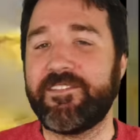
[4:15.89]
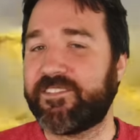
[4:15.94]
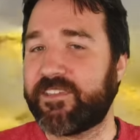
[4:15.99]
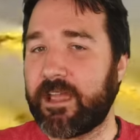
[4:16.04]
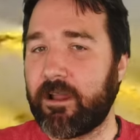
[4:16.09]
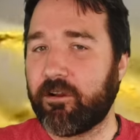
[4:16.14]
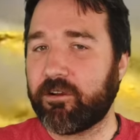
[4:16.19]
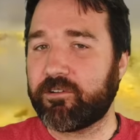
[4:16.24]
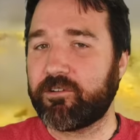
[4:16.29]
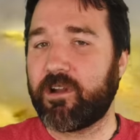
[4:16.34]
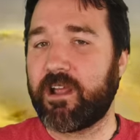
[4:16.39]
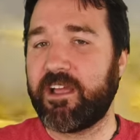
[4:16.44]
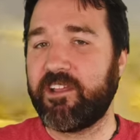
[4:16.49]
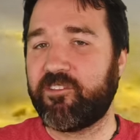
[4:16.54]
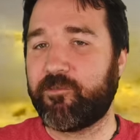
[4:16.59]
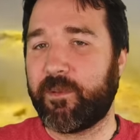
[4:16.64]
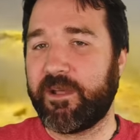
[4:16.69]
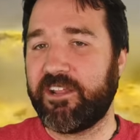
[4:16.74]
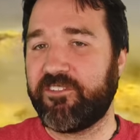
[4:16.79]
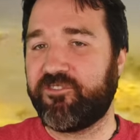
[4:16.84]
It's
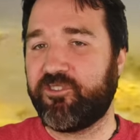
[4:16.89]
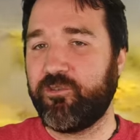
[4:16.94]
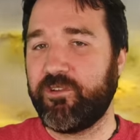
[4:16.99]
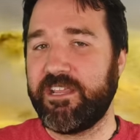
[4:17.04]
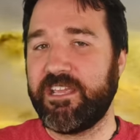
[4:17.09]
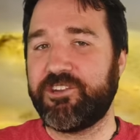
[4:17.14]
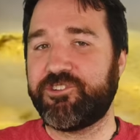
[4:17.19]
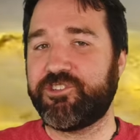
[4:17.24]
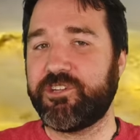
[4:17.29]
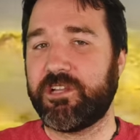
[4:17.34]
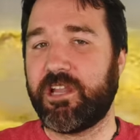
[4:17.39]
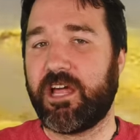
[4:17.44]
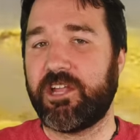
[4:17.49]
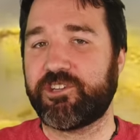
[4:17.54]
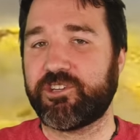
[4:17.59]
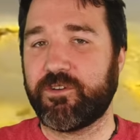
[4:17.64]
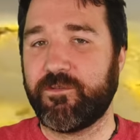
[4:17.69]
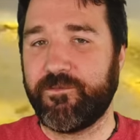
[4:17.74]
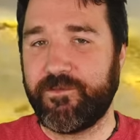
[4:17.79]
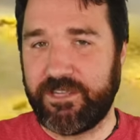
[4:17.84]
characterized by its unique
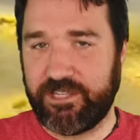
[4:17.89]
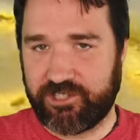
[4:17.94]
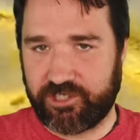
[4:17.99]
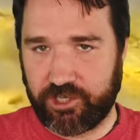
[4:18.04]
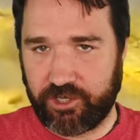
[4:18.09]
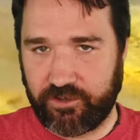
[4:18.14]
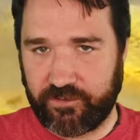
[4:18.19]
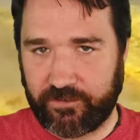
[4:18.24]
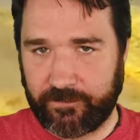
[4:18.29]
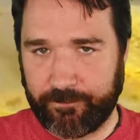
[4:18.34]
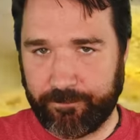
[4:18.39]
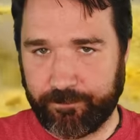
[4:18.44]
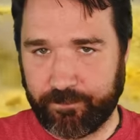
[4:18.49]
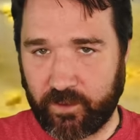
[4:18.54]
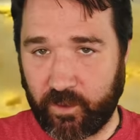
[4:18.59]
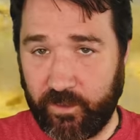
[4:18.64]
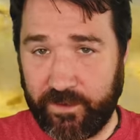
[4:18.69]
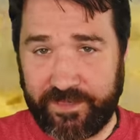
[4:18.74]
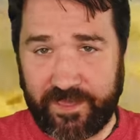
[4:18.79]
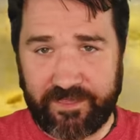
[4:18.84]
geological features.
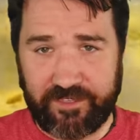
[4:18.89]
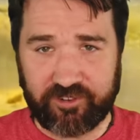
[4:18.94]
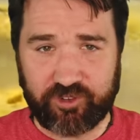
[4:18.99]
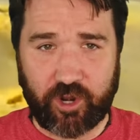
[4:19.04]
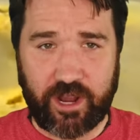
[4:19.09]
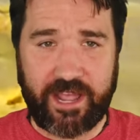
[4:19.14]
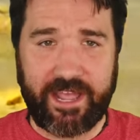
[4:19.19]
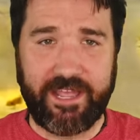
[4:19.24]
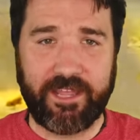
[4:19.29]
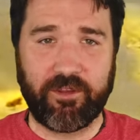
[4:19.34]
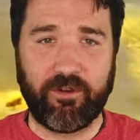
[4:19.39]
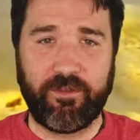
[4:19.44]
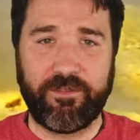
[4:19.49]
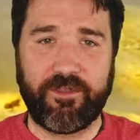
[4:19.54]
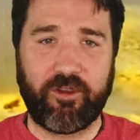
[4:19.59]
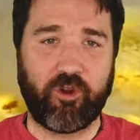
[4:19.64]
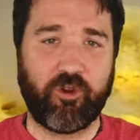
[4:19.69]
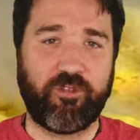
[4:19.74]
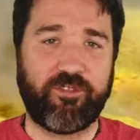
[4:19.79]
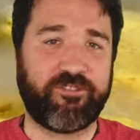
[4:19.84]
Within the
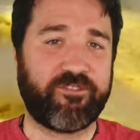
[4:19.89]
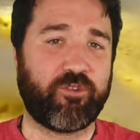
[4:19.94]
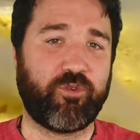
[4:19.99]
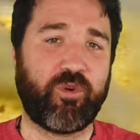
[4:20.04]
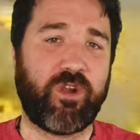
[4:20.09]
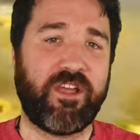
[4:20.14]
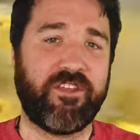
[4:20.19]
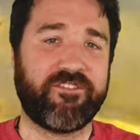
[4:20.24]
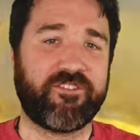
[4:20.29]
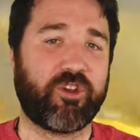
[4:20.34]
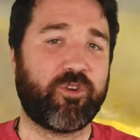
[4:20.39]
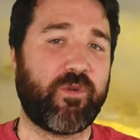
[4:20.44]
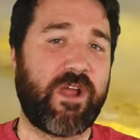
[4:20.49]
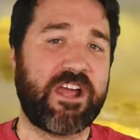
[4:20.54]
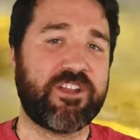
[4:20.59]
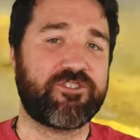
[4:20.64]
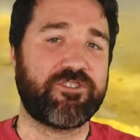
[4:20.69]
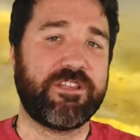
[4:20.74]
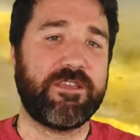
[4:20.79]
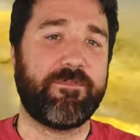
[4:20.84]
triangle, the Earth's crust
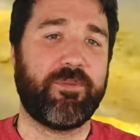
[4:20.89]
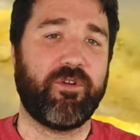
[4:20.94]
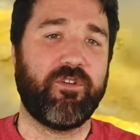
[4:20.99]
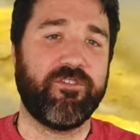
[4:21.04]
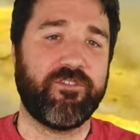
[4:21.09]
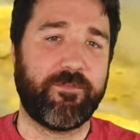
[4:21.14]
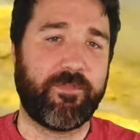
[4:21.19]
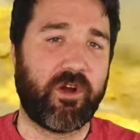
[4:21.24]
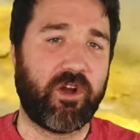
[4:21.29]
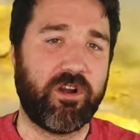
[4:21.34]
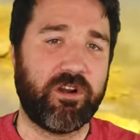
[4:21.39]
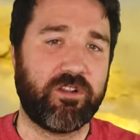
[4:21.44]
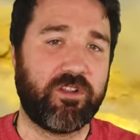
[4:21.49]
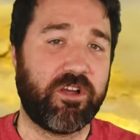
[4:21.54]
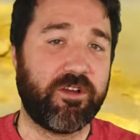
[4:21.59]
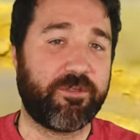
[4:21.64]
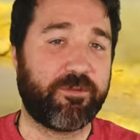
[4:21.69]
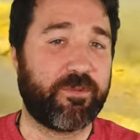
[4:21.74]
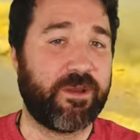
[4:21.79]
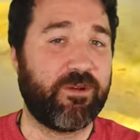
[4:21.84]
gradually pulls apart
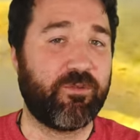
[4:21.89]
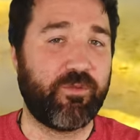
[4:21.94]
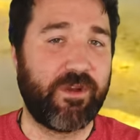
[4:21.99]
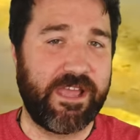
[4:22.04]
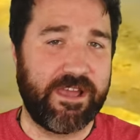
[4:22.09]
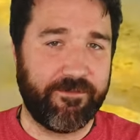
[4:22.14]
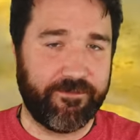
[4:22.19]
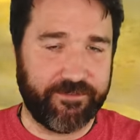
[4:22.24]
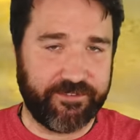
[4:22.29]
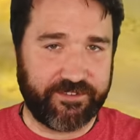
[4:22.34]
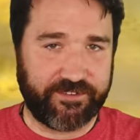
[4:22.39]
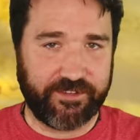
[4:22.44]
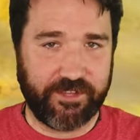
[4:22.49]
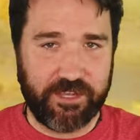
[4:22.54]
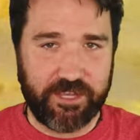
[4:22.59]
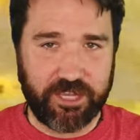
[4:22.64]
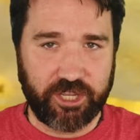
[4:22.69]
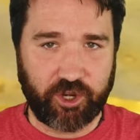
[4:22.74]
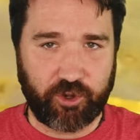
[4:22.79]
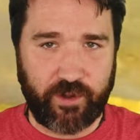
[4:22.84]
along three
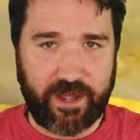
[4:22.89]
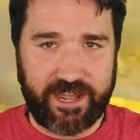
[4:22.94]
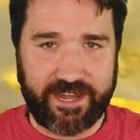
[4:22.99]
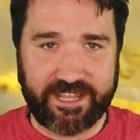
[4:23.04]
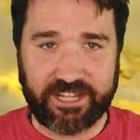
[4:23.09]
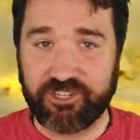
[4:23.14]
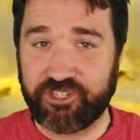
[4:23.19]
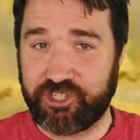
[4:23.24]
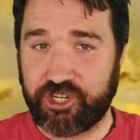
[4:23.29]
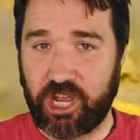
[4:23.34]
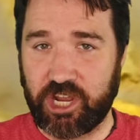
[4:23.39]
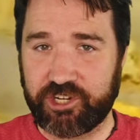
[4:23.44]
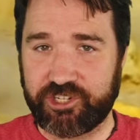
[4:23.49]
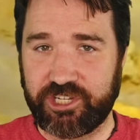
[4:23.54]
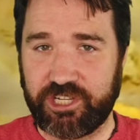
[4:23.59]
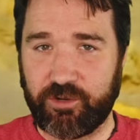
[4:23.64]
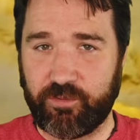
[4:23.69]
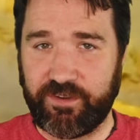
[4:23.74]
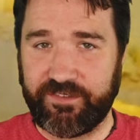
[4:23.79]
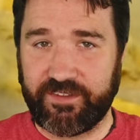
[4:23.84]
rifts, creating a
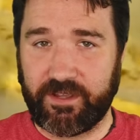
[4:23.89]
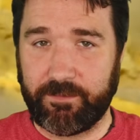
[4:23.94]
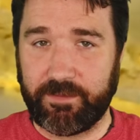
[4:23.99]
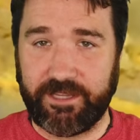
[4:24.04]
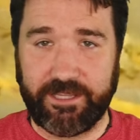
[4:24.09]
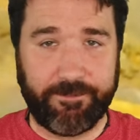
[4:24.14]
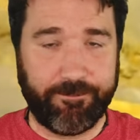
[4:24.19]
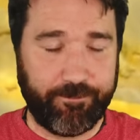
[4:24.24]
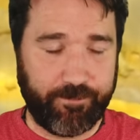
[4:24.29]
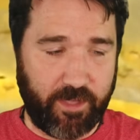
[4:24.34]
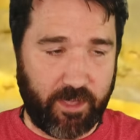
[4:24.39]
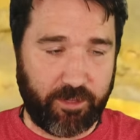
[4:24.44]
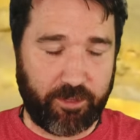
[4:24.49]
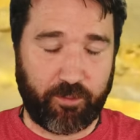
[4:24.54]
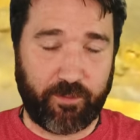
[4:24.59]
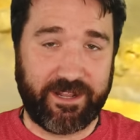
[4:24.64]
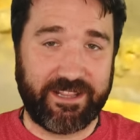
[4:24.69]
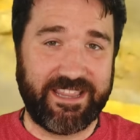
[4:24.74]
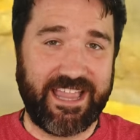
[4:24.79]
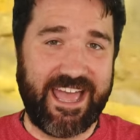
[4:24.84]
junction resembling
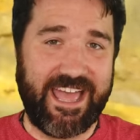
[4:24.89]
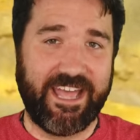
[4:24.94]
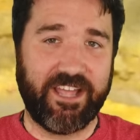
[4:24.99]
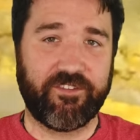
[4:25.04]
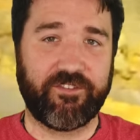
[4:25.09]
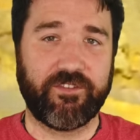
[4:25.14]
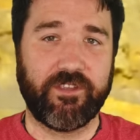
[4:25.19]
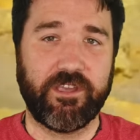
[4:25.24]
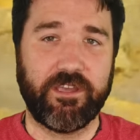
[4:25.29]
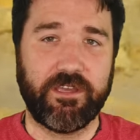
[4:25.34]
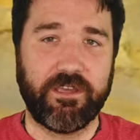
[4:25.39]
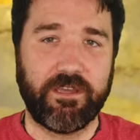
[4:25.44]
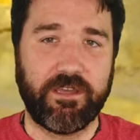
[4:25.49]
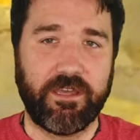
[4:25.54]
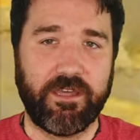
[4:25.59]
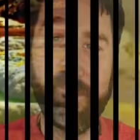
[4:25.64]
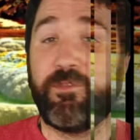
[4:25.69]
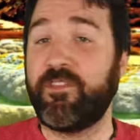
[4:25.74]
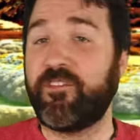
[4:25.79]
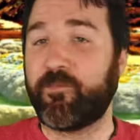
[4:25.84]
three legs.
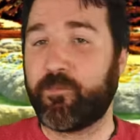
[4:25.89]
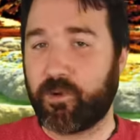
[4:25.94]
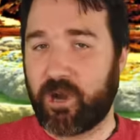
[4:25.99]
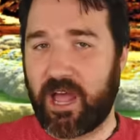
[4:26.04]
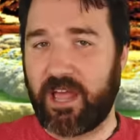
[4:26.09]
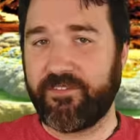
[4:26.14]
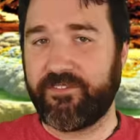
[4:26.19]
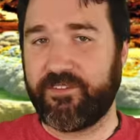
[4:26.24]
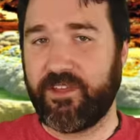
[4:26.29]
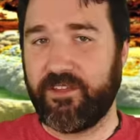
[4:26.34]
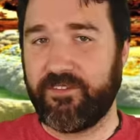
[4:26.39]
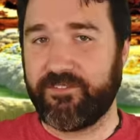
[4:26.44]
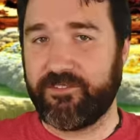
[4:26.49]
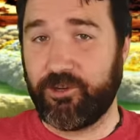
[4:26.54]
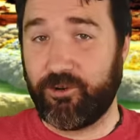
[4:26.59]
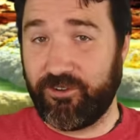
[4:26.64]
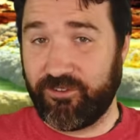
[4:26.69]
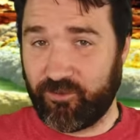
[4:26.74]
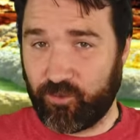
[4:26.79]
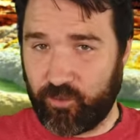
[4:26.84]
This
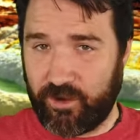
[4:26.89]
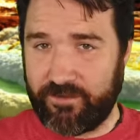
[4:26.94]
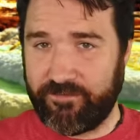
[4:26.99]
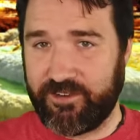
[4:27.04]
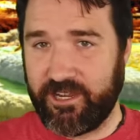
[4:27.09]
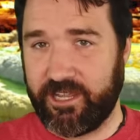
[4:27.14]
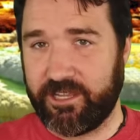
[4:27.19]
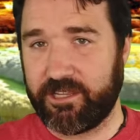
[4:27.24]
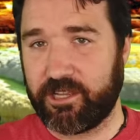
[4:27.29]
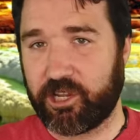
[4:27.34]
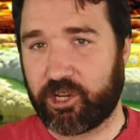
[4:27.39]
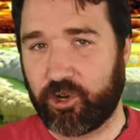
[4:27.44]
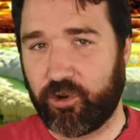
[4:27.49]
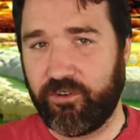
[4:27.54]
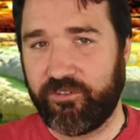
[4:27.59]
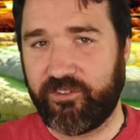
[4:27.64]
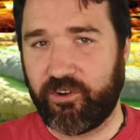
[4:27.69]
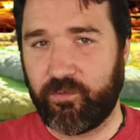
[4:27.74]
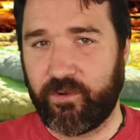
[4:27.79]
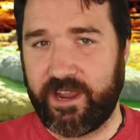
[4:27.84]
process, known as rifting,
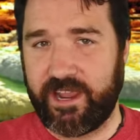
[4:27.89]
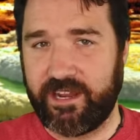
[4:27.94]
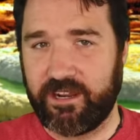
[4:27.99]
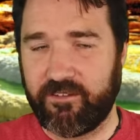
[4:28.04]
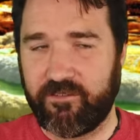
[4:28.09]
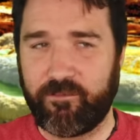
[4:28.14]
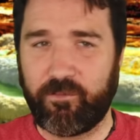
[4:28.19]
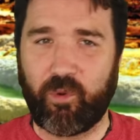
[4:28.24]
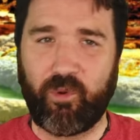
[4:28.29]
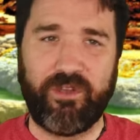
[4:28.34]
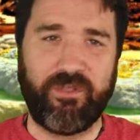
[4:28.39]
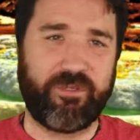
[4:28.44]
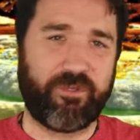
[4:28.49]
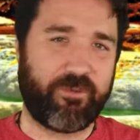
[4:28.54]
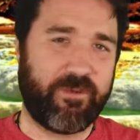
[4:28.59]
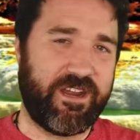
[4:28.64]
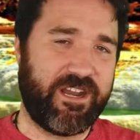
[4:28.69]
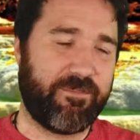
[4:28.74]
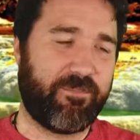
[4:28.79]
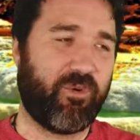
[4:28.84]
occurs at a rate of
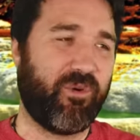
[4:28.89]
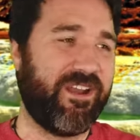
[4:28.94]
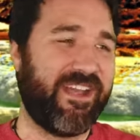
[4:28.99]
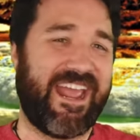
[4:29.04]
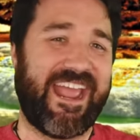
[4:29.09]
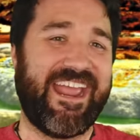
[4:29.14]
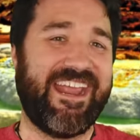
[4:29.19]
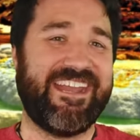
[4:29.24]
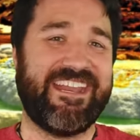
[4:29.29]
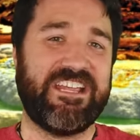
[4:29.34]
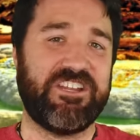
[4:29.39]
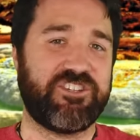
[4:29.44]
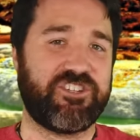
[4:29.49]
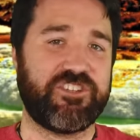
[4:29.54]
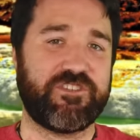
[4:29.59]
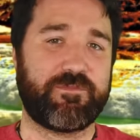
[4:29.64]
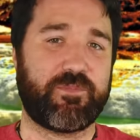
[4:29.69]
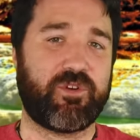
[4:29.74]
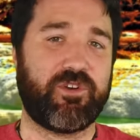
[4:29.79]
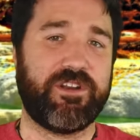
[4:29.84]
0.3 to 0.8
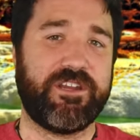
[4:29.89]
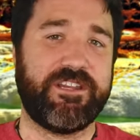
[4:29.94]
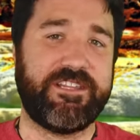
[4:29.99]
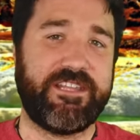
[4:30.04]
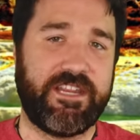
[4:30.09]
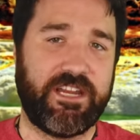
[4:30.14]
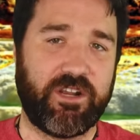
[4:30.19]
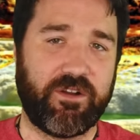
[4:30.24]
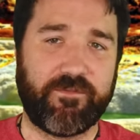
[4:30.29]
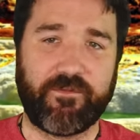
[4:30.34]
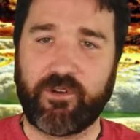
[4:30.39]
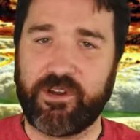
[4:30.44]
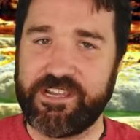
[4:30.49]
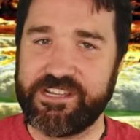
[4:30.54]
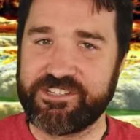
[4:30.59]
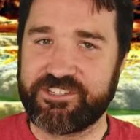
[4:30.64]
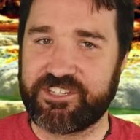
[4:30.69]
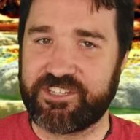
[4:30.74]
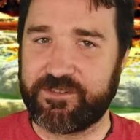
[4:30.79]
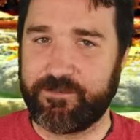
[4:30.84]
inches per year
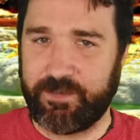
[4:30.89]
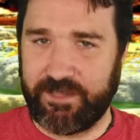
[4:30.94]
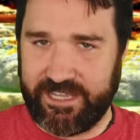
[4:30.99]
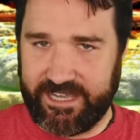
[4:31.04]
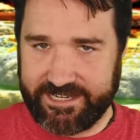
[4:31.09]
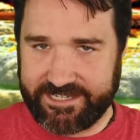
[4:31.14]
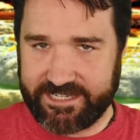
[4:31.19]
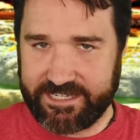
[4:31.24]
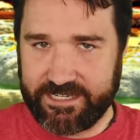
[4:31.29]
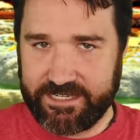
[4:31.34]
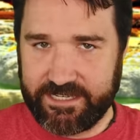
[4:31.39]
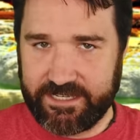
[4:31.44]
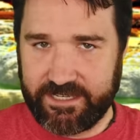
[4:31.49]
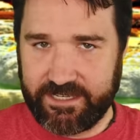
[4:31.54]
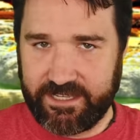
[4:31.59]
for each split.